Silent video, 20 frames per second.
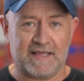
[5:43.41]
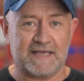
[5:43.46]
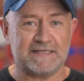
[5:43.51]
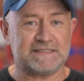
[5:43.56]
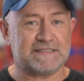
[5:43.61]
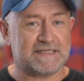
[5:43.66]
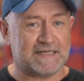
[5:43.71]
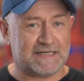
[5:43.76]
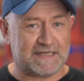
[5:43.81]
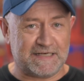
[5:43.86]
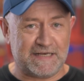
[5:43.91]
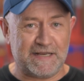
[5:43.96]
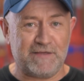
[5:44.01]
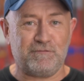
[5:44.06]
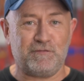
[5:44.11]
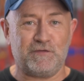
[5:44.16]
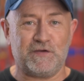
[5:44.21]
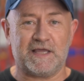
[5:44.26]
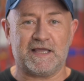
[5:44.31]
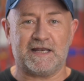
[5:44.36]
A
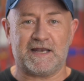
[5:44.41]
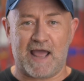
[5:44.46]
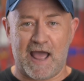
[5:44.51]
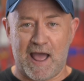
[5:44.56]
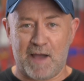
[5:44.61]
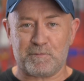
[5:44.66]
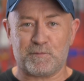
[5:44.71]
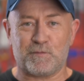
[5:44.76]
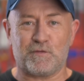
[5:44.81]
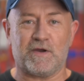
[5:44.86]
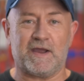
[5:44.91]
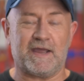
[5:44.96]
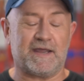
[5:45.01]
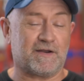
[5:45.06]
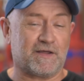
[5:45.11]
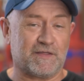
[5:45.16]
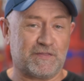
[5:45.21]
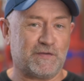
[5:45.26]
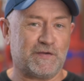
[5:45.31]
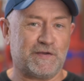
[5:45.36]
significant
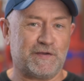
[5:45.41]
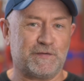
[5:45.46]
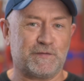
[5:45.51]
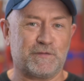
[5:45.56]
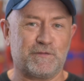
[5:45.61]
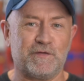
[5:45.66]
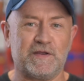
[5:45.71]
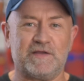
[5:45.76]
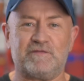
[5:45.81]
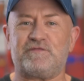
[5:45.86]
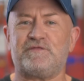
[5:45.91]
upgrade, I think you'd agree.